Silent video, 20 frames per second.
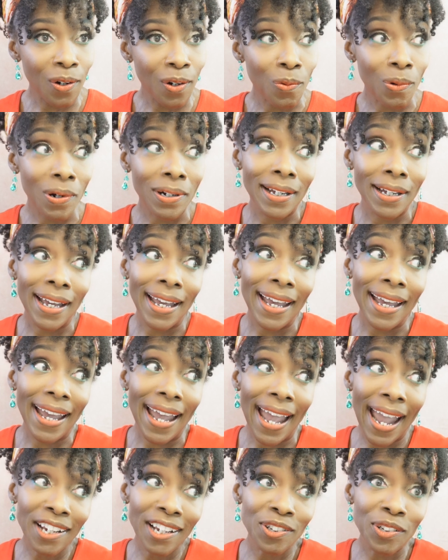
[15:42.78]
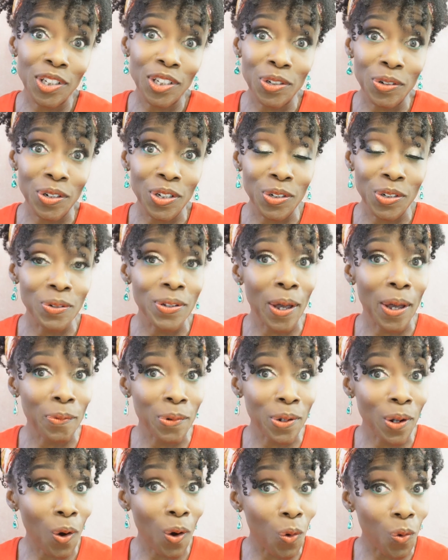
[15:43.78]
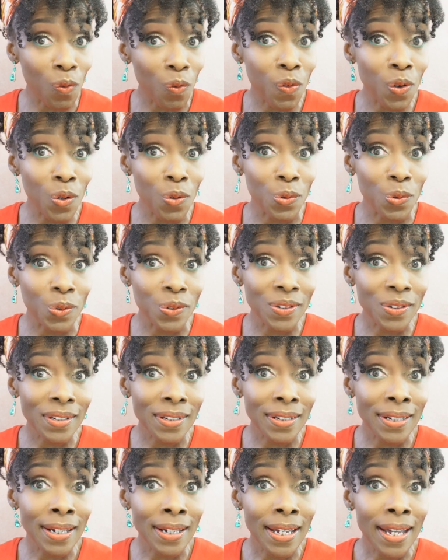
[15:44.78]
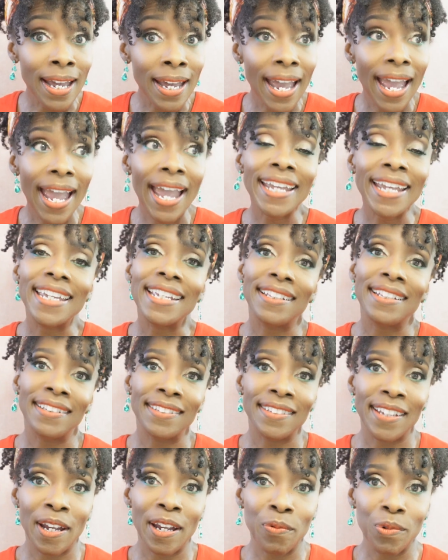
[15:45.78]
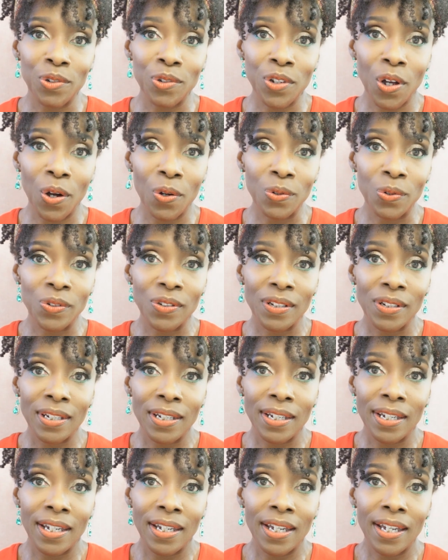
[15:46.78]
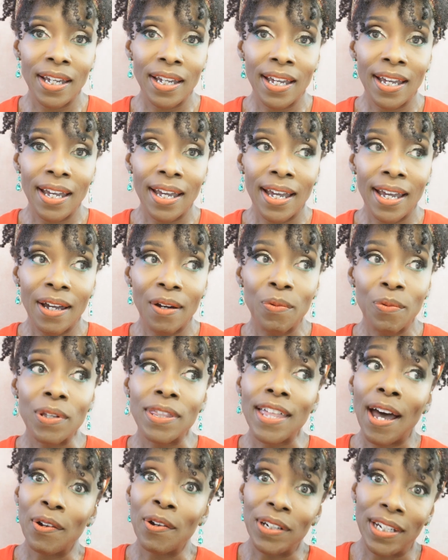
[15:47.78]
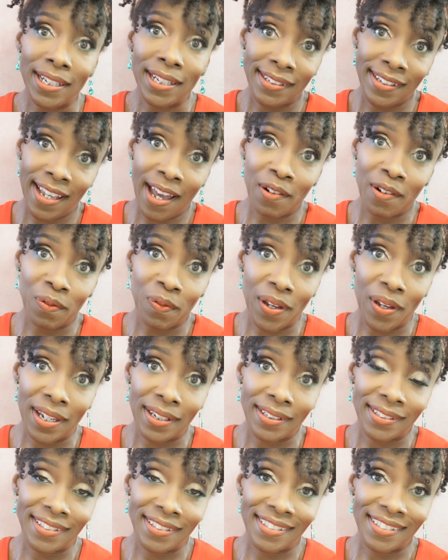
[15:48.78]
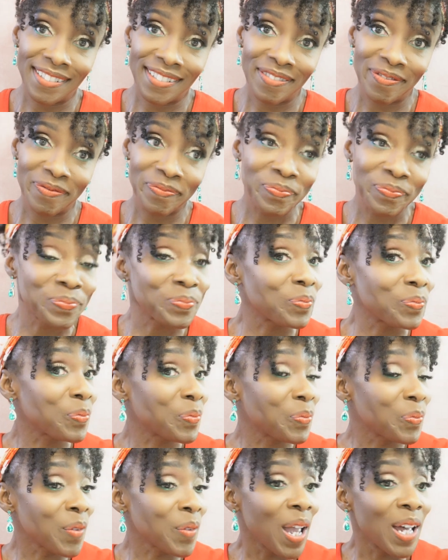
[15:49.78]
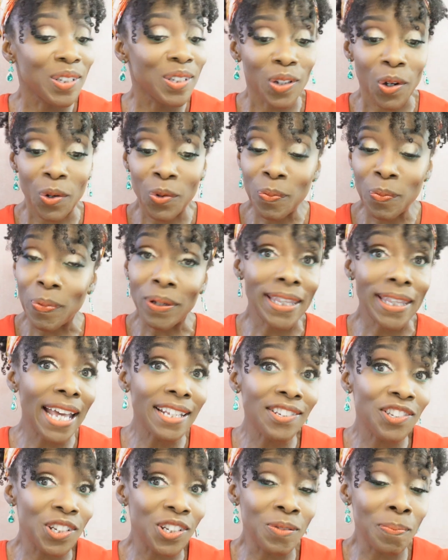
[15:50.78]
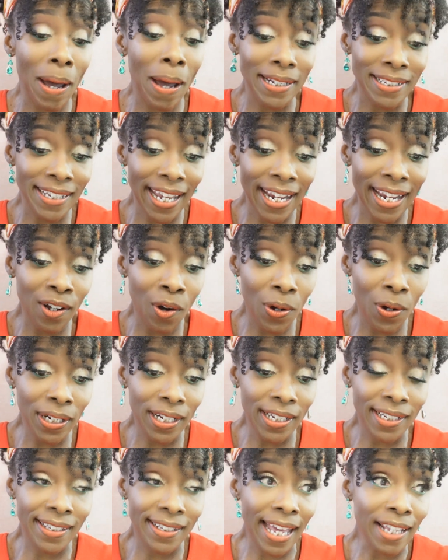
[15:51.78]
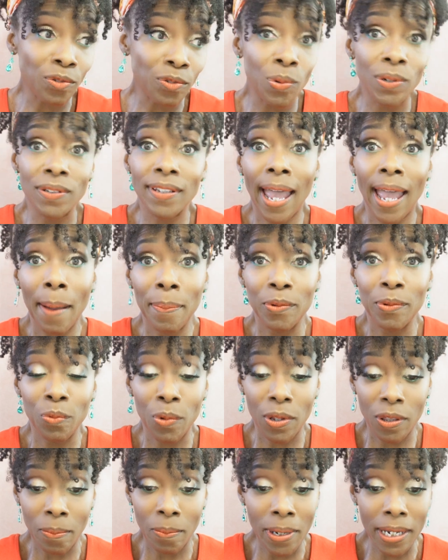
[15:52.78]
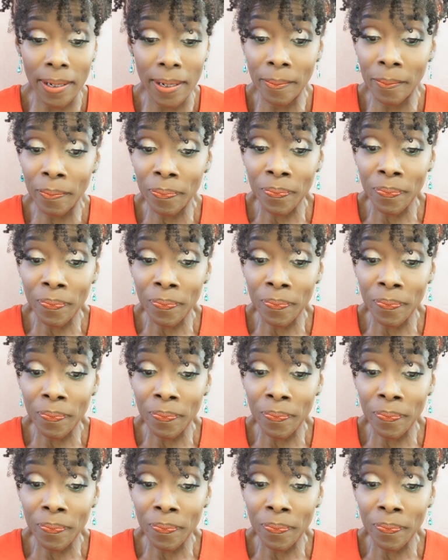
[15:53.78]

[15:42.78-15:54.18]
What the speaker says: Well, actually, you can do that with whole foods and get the same results without any side effects. So, but that's just my take on it. That's what's happened with me.